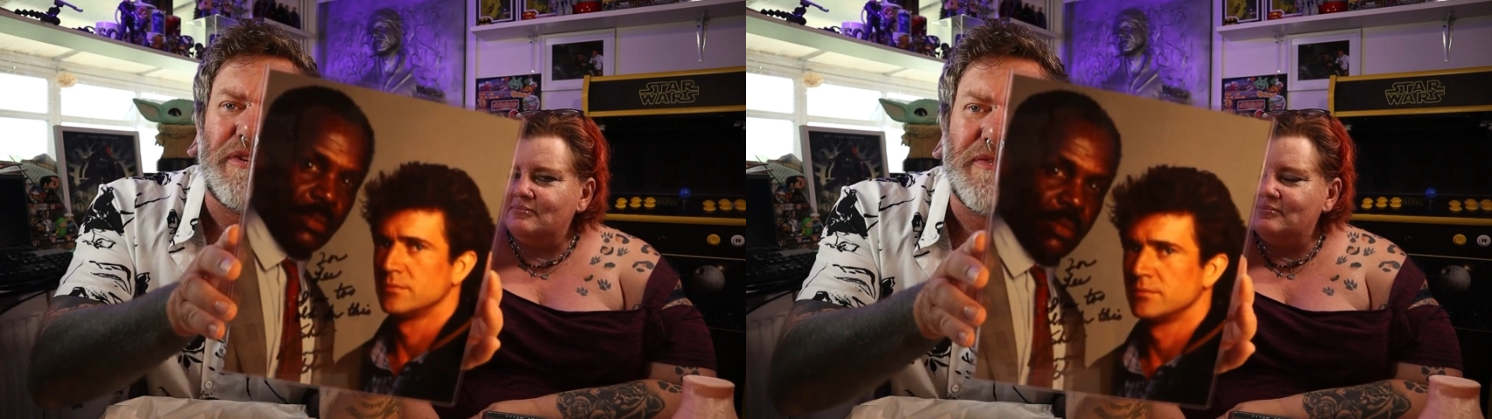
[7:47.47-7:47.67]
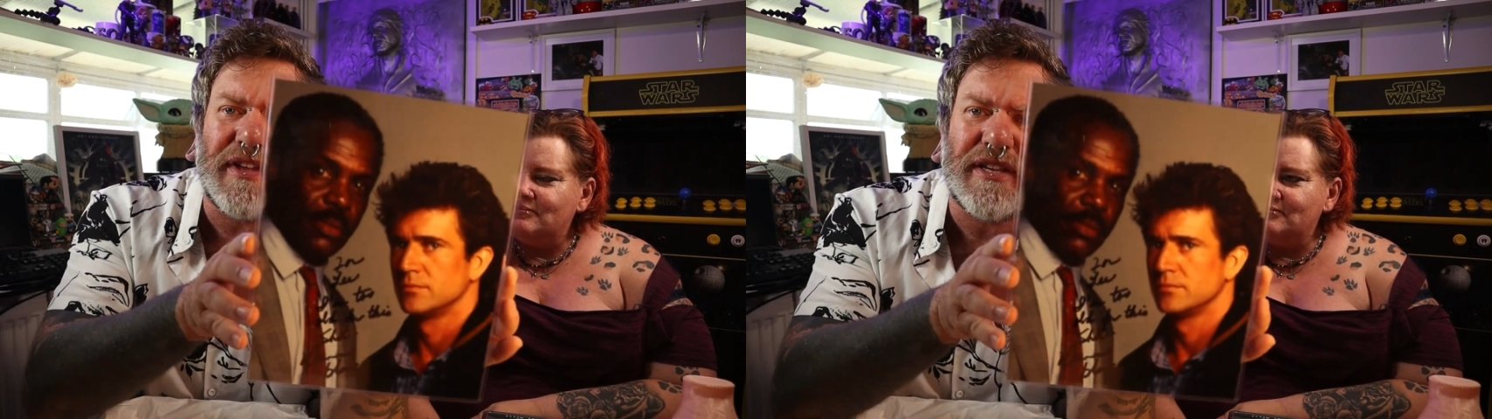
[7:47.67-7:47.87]

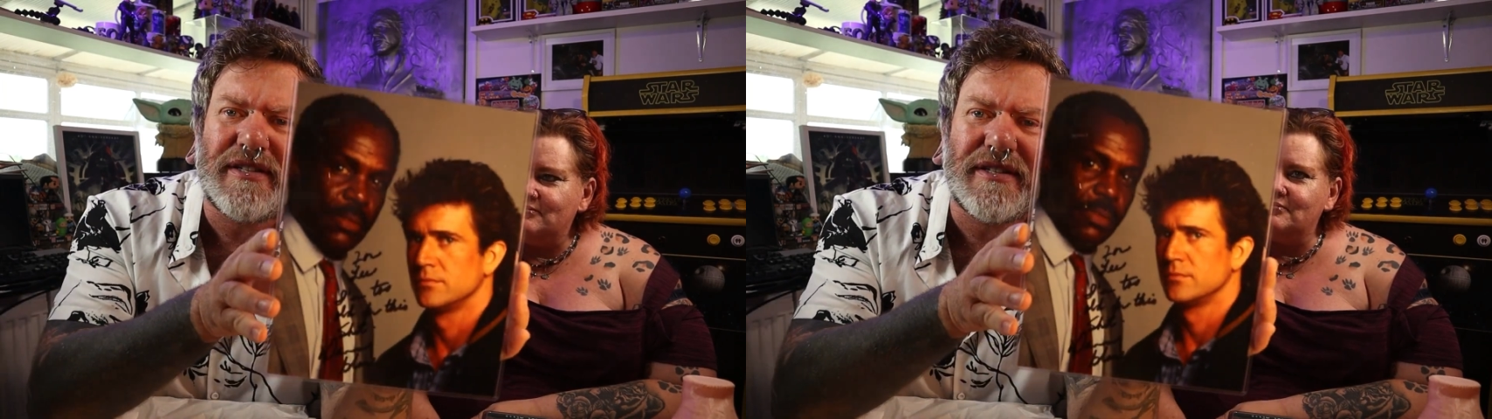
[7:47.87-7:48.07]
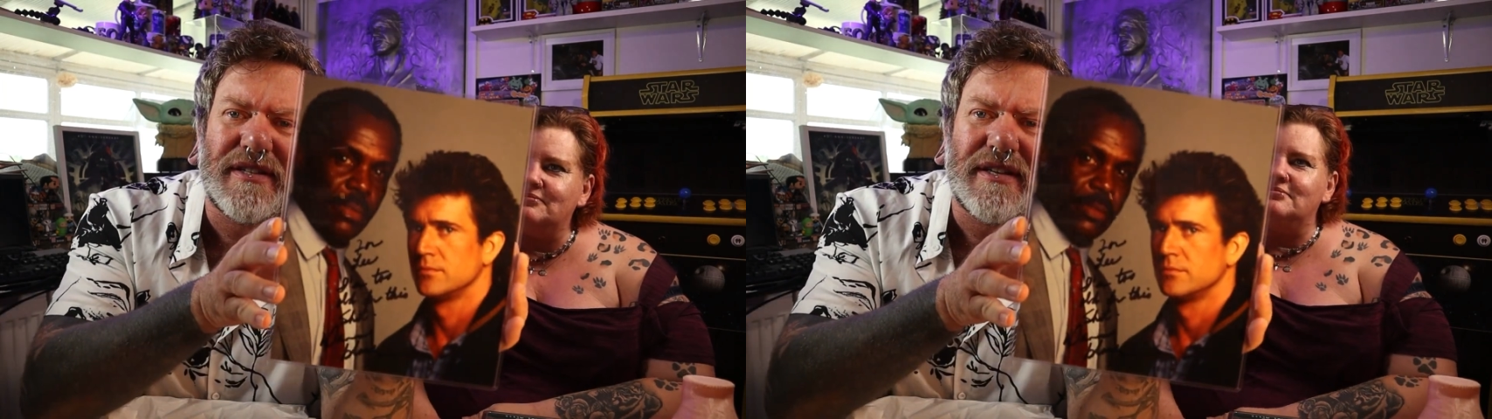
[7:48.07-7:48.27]
Speaker 1: got
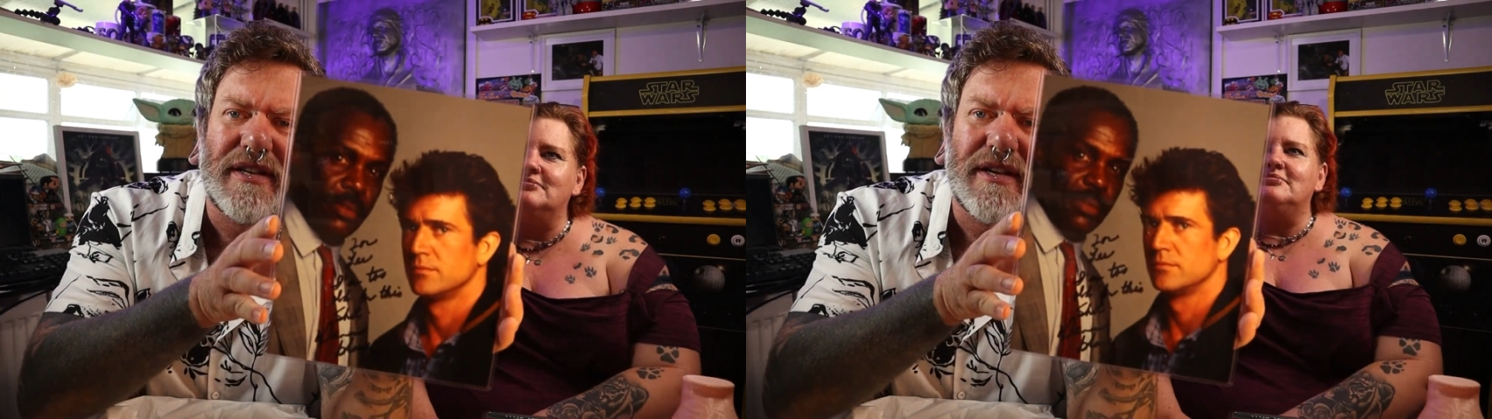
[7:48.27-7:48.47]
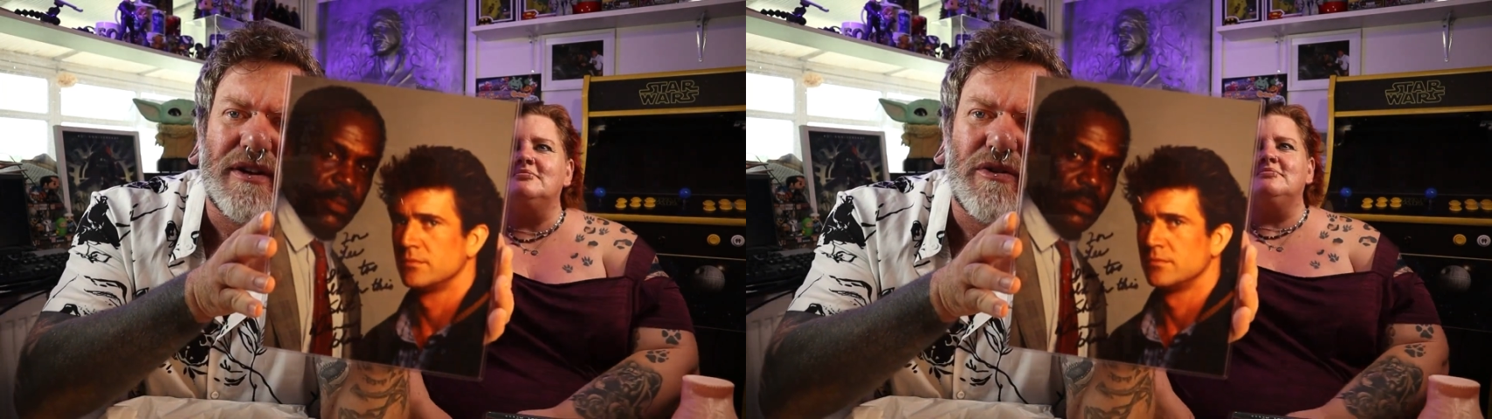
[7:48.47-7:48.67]
this
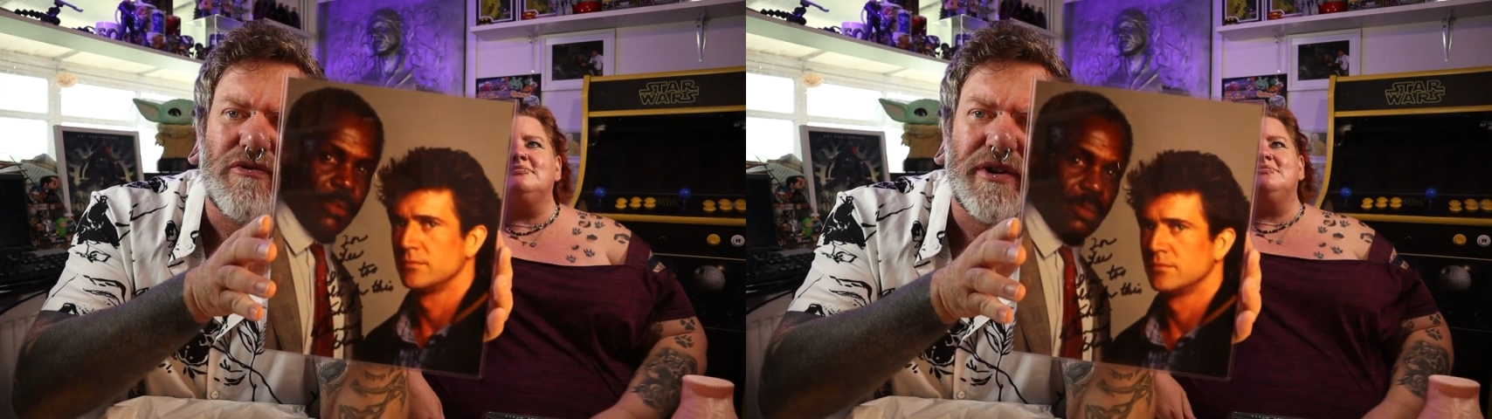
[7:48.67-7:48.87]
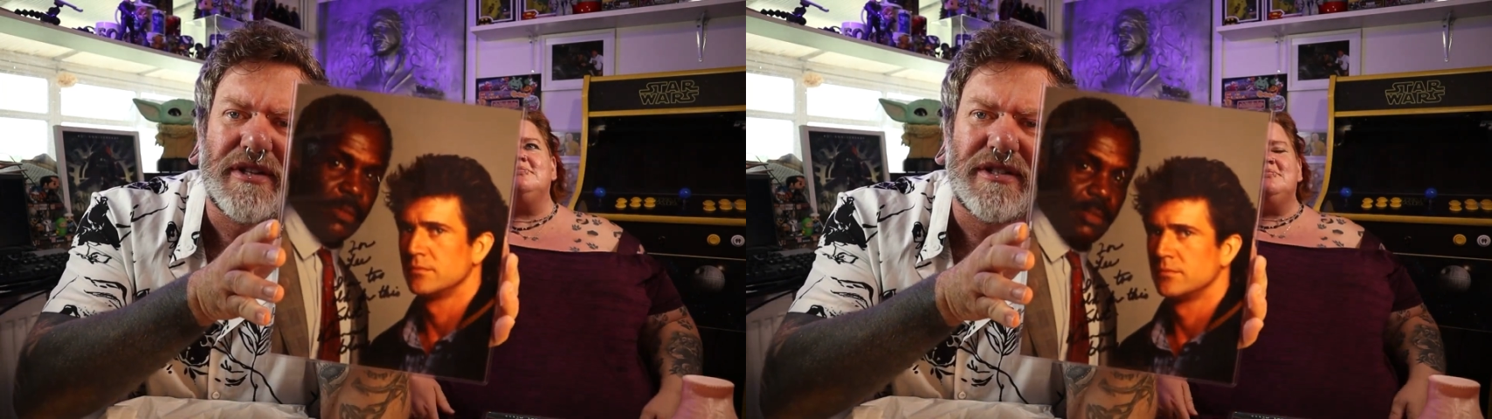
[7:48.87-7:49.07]

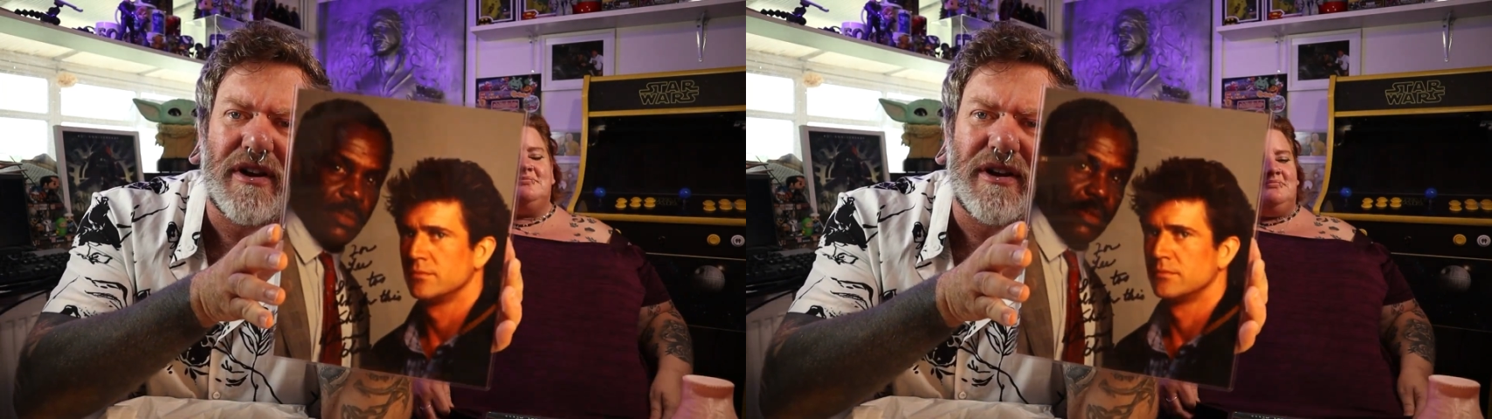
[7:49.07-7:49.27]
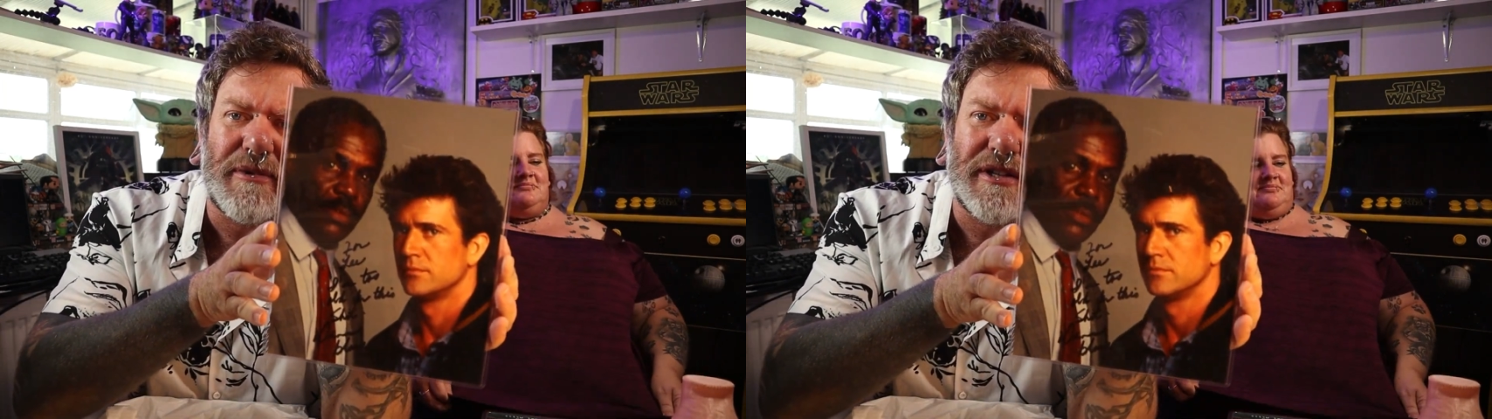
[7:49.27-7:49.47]
already
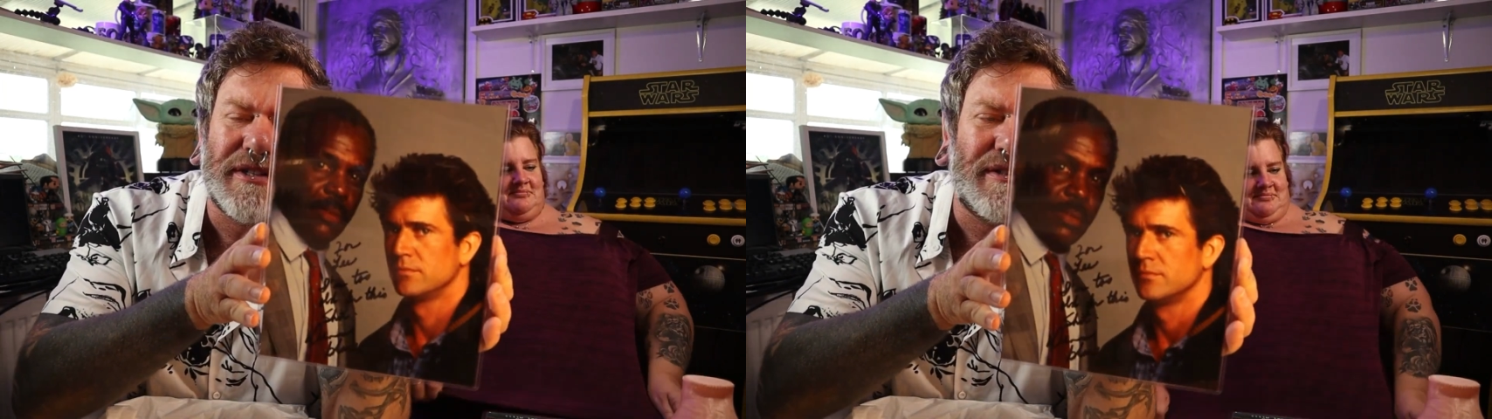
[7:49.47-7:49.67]
signed by